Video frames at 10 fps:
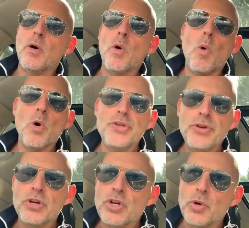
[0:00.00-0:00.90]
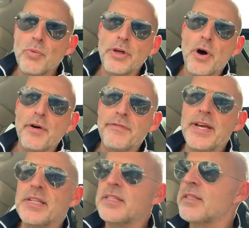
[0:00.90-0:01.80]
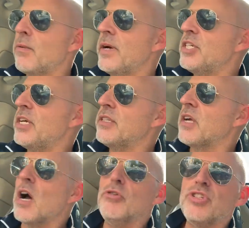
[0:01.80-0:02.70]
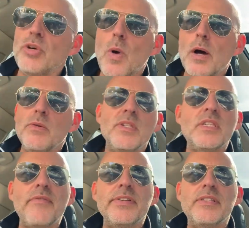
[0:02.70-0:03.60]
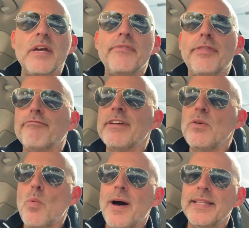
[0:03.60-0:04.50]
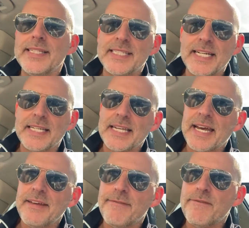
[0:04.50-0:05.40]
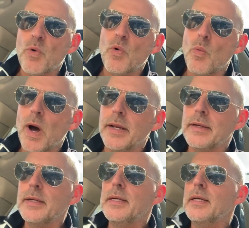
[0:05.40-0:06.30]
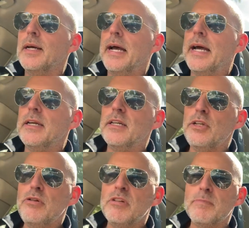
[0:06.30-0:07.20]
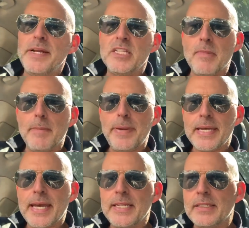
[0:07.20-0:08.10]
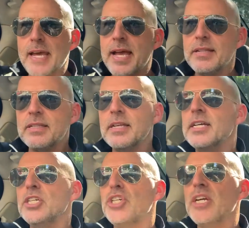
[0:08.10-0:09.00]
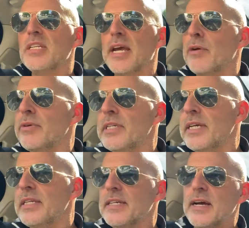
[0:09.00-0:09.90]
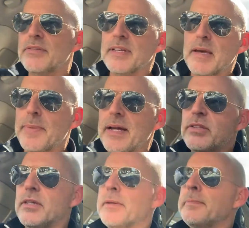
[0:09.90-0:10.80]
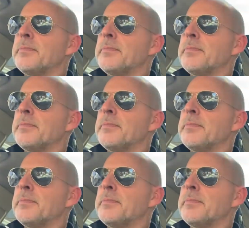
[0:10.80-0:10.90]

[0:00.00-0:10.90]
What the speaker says: Or you can call the office, which is 020-773-16841. And you can speak to my PA, Tess. She'll take all your details and get back to you.